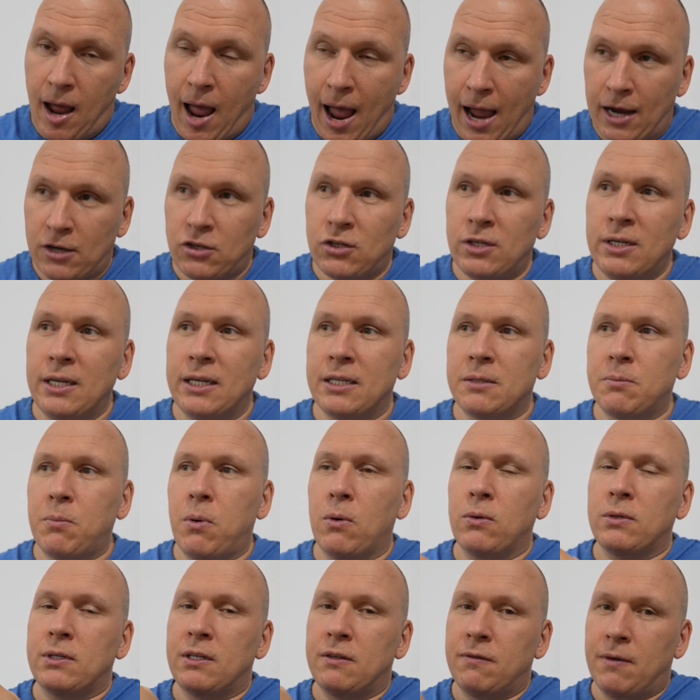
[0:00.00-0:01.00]
Actually
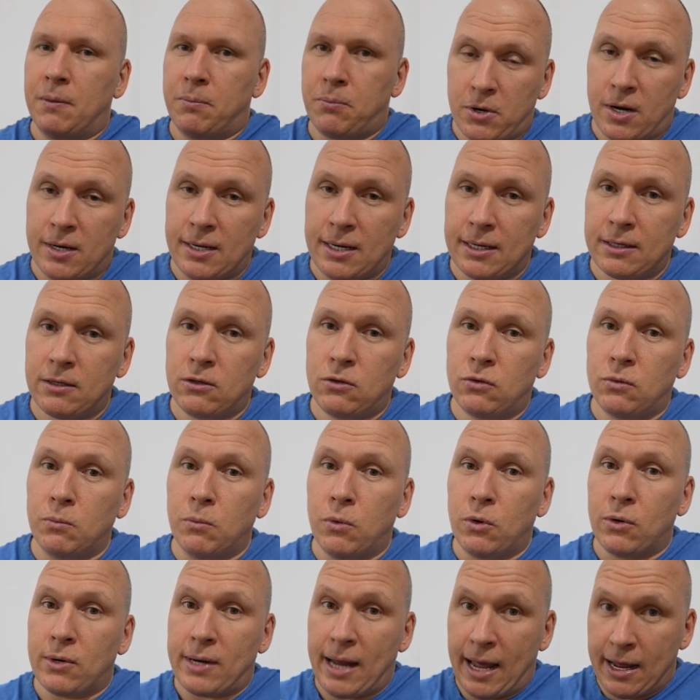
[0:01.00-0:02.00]
exposes the product to
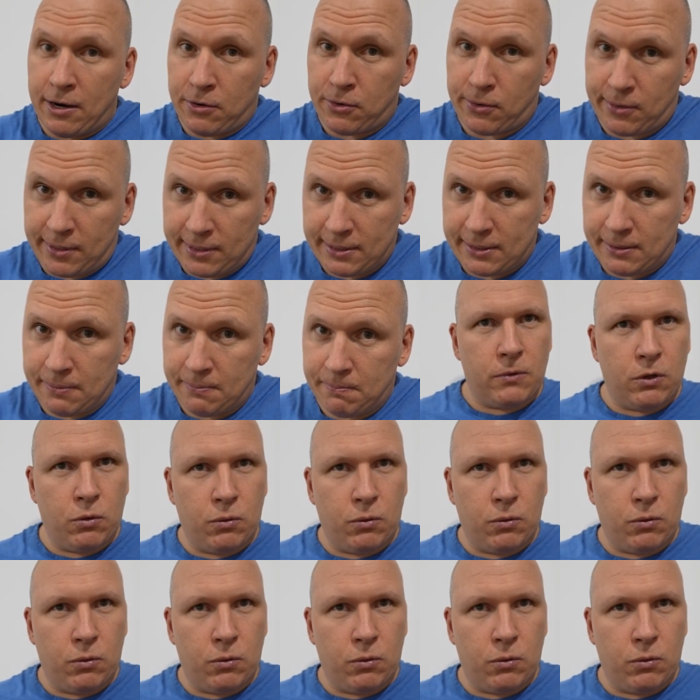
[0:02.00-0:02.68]
more errors.